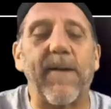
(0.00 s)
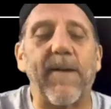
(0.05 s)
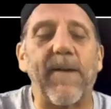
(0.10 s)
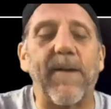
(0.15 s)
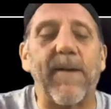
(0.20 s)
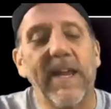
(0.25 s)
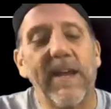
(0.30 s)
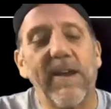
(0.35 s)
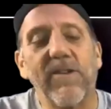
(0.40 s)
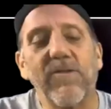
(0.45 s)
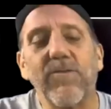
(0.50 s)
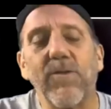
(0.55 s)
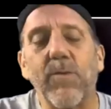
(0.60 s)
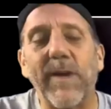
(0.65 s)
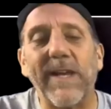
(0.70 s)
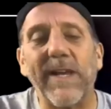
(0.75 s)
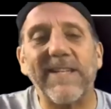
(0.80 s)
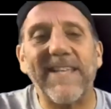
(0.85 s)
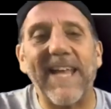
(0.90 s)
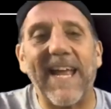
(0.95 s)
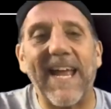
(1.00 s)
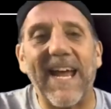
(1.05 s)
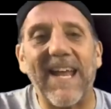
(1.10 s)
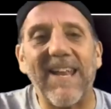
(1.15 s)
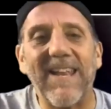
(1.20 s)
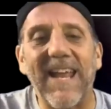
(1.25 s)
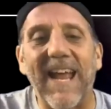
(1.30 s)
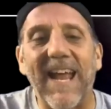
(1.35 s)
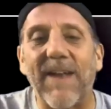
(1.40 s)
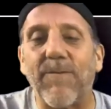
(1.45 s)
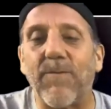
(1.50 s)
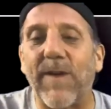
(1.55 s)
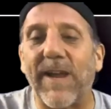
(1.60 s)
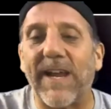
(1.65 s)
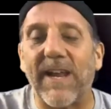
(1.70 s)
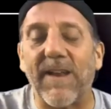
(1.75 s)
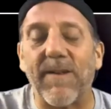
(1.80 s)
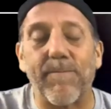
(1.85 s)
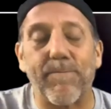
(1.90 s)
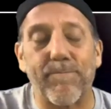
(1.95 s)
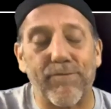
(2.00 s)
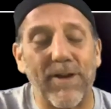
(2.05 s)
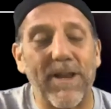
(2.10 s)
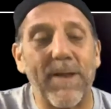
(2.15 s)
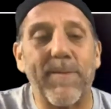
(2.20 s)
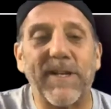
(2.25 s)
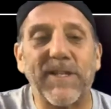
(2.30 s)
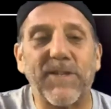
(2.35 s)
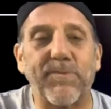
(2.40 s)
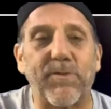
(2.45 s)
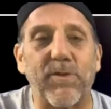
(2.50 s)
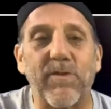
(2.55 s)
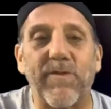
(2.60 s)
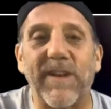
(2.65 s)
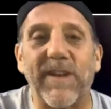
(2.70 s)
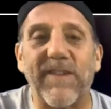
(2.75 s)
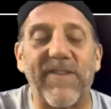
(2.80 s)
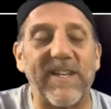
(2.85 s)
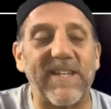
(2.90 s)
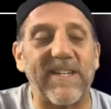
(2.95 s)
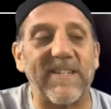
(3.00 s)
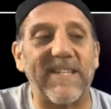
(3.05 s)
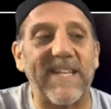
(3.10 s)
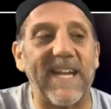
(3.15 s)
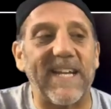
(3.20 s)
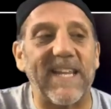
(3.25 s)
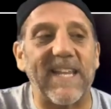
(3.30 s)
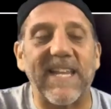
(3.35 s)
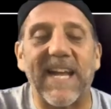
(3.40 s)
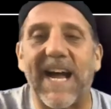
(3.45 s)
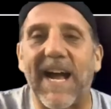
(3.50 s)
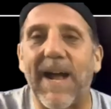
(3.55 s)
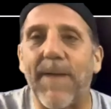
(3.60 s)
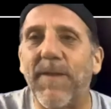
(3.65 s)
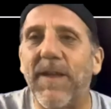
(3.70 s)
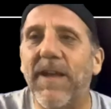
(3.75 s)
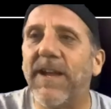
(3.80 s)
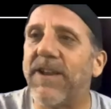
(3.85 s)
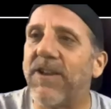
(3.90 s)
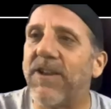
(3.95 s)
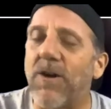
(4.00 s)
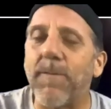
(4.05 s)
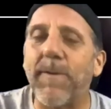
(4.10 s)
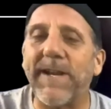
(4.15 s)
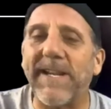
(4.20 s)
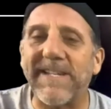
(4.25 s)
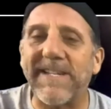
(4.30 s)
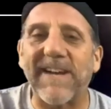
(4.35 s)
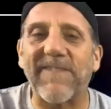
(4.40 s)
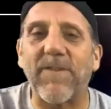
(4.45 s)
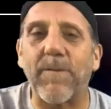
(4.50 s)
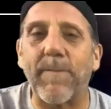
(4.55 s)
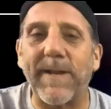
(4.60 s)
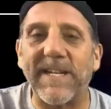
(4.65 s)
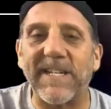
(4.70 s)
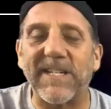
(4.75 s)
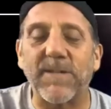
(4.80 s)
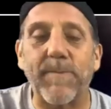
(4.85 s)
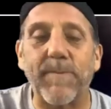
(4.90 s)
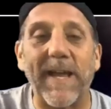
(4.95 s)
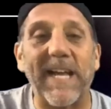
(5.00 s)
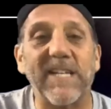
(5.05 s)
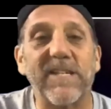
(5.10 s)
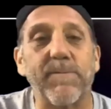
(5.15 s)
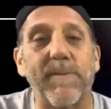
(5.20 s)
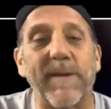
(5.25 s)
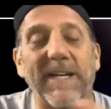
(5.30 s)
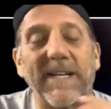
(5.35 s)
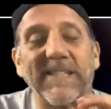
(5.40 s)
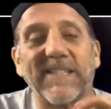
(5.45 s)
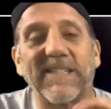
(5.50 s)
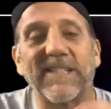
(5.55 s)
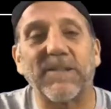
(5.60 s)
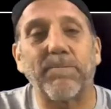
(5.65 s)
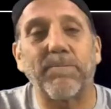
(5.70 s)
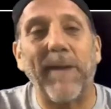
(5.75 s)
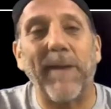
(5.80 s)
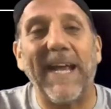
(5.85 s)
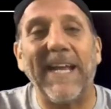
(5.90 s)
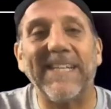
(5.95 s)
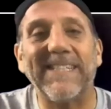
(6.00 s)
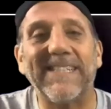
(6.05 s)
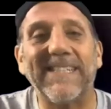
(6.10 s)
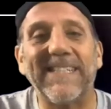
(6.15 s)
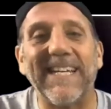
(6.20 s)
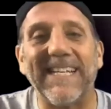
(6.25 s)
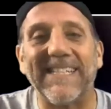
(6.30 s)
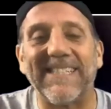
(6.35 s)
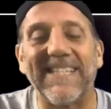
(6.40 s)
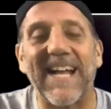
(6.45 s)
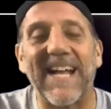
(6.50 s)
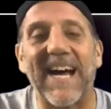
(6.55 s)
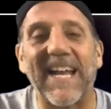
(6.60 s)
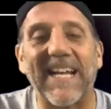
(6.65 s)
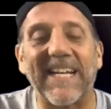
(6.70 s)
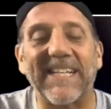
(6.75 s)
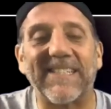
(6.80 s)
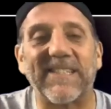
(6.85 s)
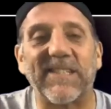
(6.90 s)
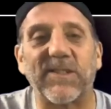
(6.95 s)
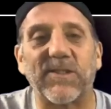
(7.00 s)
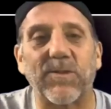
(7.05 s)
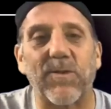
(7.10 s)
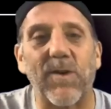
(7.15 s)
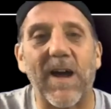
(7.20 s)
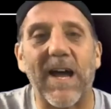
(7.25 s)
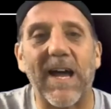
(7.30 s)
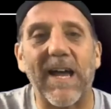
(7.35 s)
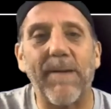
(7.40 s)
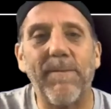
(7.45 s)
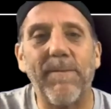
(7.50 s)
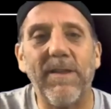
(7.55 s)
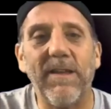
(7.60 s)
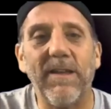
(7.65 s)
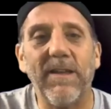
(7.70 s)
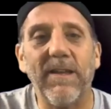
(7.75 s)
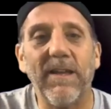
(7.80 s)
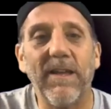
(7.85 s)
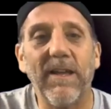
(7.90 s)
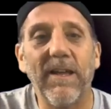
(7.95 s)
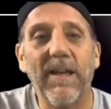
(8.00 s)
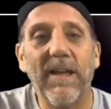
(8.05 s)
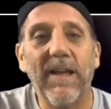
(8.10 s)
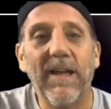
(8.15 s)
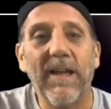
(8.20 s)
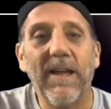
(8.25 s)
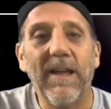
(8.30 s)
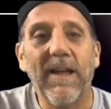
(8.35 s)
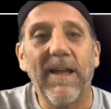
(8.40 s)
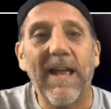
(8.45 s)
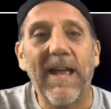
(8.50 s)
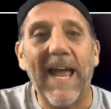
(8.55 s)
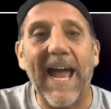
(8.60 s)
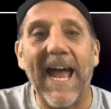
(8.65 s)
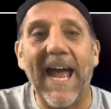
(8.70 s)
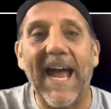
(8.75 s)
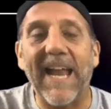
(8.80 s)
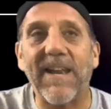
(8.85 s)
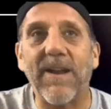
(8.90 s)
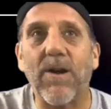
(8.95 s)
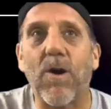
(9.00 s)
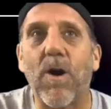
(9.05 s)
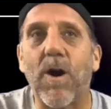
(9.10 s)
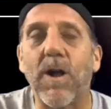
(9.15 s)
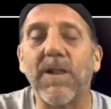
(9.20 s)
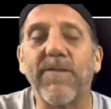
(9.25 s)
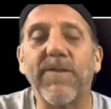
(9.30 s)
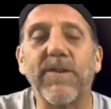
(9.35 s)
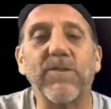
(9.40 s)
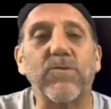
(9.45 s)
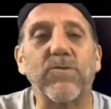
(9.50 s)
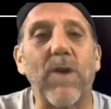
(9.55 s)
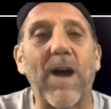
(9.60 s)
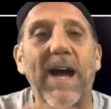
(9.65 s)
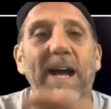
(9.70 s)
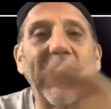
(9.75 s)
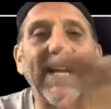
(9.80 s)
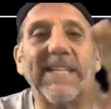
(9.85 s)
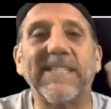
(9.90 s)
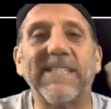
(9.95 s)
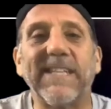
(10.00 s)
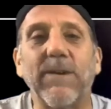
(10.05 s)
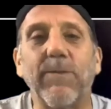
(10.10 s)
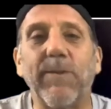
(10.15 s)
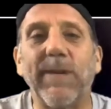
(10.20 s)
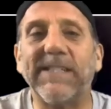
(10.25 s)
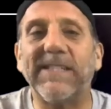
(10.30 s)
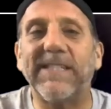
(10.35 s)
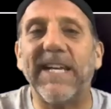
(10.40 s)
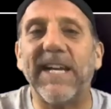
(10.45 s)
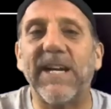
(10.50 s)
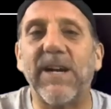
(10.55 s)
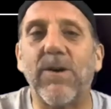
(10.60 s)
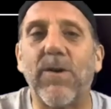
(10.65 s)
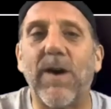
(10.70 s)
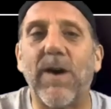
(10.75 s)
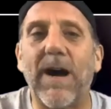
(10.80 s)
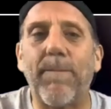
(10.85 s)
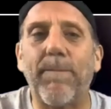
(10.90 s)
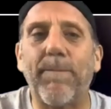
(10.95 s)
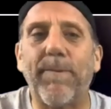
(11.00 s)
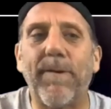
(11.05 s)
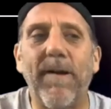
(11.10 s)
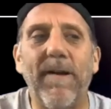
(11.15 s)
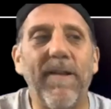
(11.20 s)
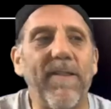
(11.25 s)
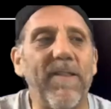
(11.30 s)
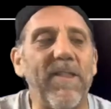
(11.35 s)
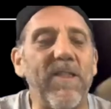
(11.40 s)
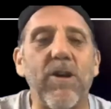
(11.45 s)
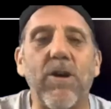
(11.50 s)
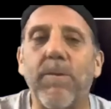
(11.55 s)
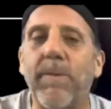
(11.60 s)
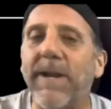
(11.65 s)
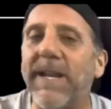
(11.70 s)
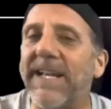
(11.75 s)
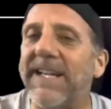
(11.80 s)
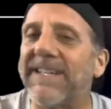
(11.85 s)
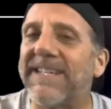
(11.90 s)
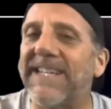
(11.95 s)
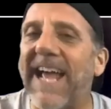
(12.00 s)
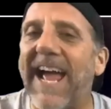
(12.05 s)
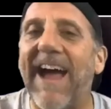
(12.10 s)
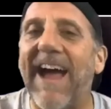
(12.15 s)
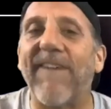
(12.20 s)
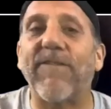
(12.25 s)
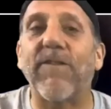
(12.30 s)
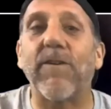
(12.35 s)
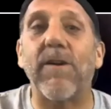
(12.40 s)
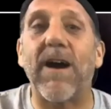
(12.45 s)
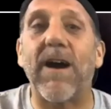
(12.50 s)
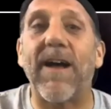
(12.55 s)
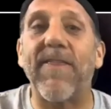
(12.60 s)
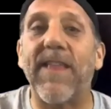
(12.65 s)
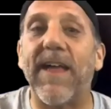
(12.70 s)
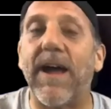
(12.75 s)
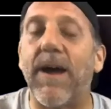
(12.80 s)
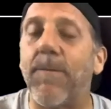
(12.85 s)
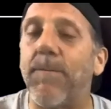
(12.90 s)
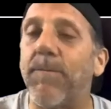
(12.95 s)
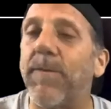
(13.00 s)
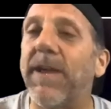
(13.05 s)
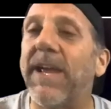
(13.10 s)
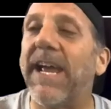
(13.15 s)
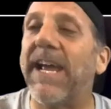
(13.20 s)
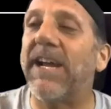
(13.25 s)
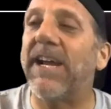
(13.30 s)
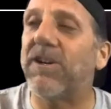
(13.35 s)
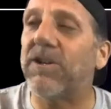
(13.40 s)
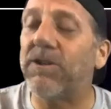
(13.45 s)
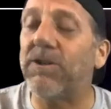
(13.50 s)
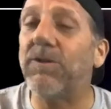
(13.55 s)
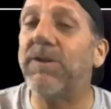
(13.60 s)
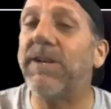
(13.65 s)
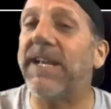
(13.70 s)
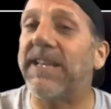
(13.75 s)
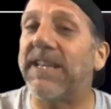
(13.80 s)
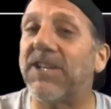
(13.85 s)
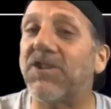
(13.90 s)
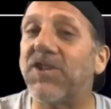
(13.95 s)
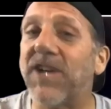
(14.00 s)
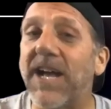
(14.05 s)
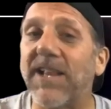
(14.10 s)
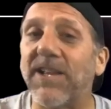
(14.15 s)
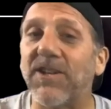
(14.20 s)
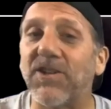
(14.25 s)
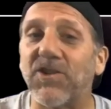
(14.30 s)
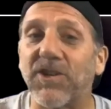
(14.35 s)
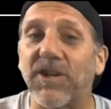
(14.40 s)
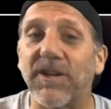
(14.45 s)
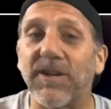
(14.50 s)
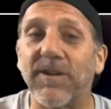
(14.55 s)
Here's where we stand, and we can pretty much prove it if you just take the time. Nobody's ever been to space because space is not as described. And all of those rockets that we see go up, nobody is ever on them, including the Challenger.